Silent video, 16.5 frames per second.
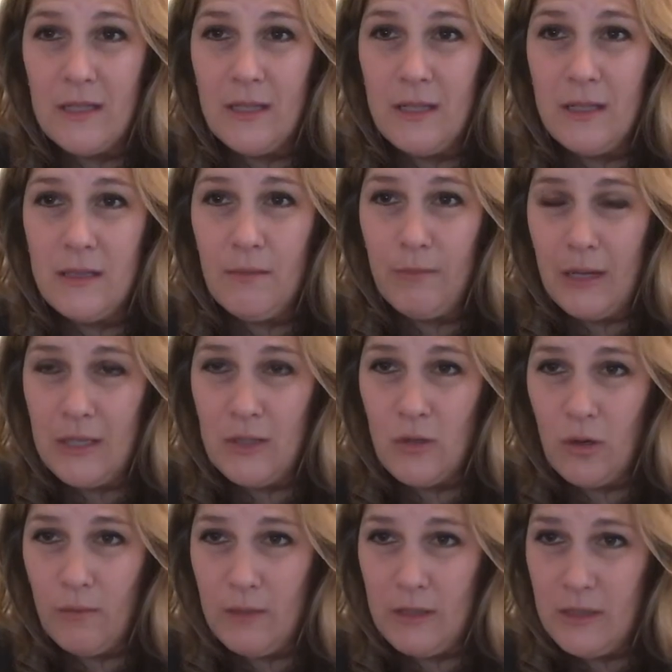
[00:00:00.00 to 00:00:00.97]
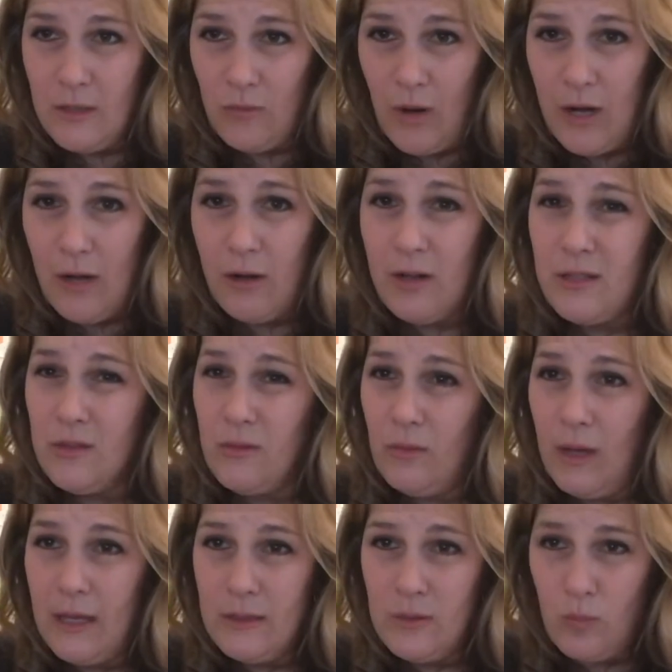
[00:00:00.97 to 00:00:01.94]
and Mrs. Musser and Mrs.
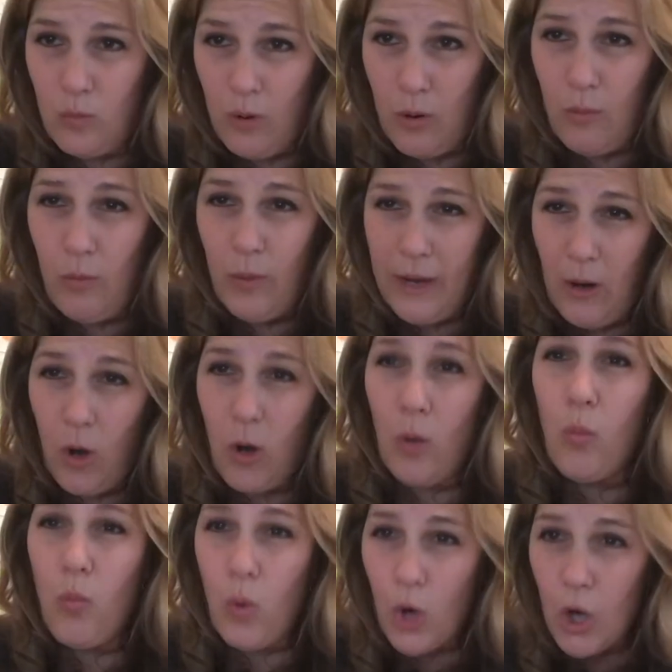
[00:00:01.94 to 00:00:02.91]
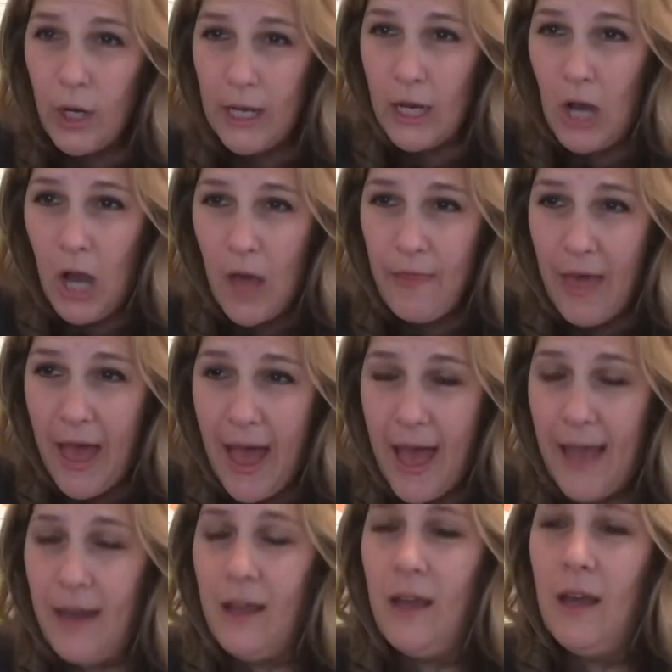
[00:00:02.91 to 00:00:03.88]
Renner we are working
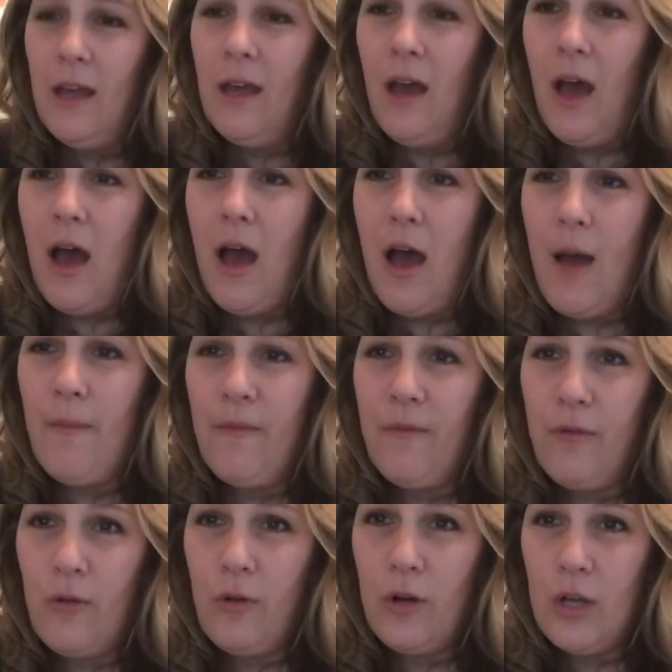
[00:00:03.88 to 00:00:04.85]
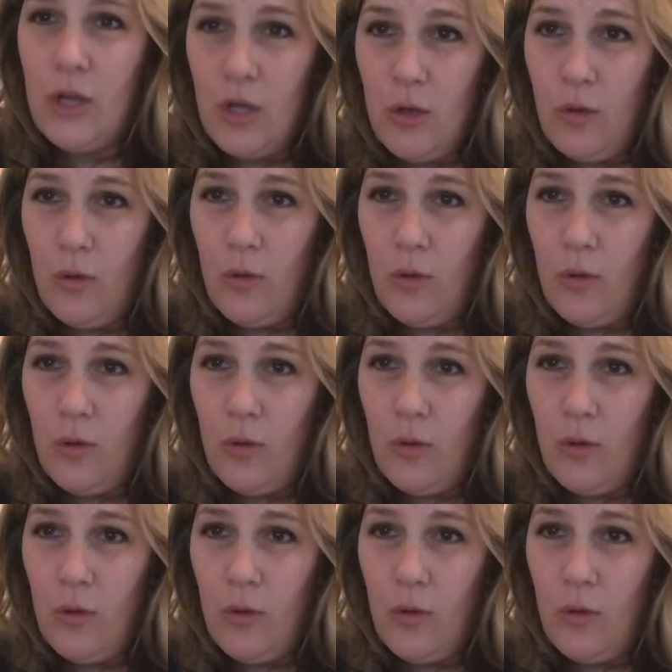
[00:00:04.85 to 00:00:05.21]
on that for